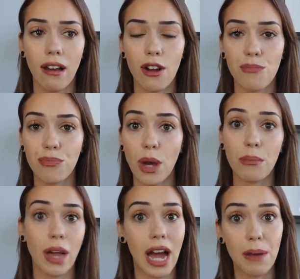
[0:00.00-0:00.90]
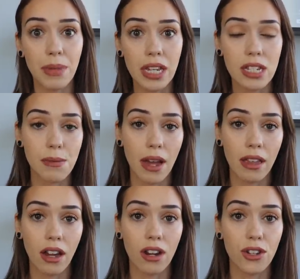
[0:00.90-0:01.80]
I'm happy and
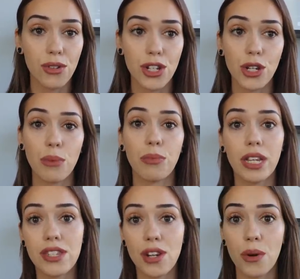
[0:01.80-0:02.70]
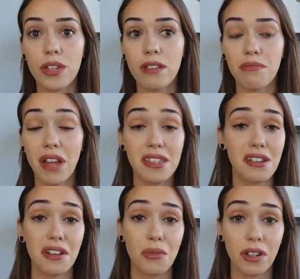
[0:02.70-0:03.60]
smiling on YouTube, please know that
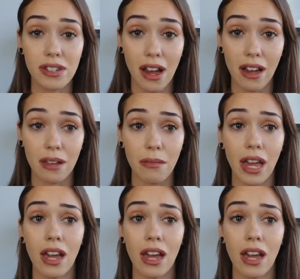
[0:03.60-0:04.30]
that's not in real time,